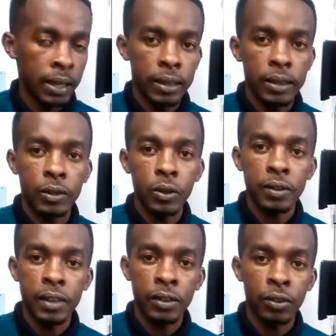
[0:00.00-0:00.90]
the song
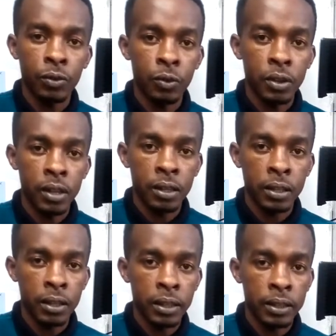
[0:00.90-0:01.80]
starts off with
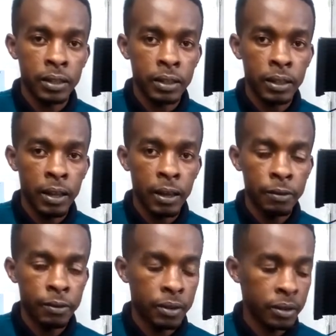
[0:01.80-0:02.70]
F,
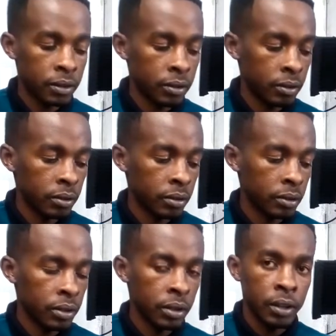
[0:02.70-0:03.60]
A
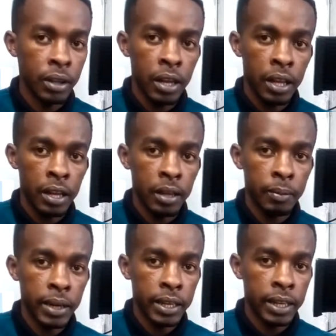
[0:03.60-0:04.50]

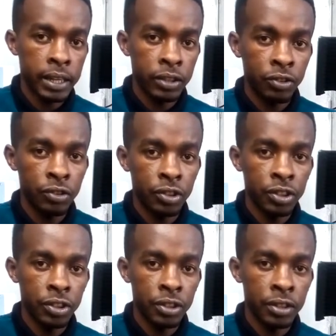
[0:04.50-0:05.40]
minor, G,
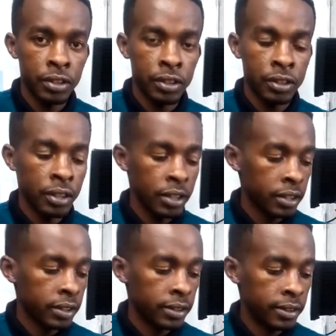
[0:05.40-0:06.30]

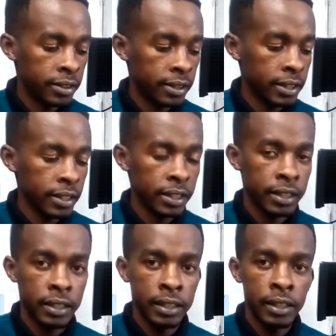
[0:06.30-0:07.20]
C,
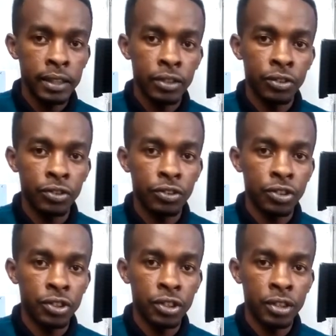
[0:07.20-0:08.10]

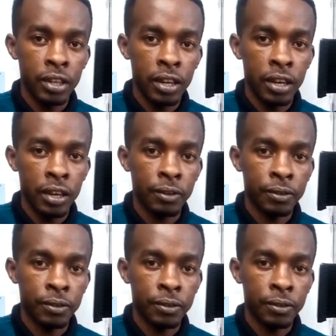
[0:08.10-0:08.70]
G, F.